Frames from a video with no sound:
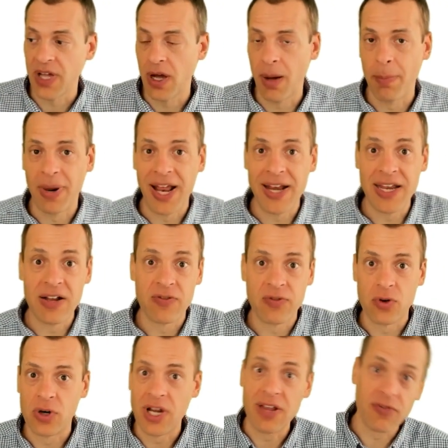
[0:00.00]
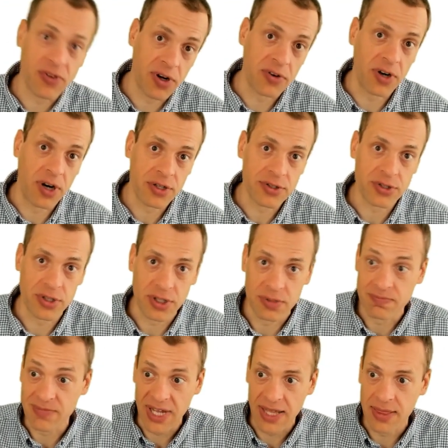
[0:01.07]
planning for infrastructure
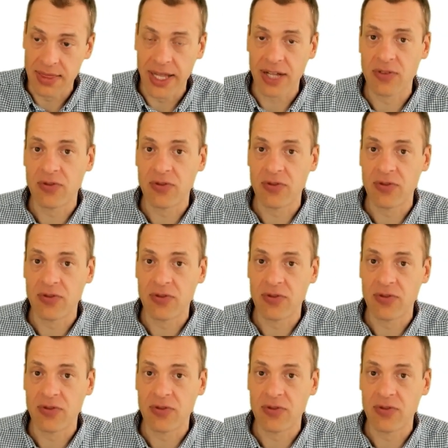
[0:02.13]
and not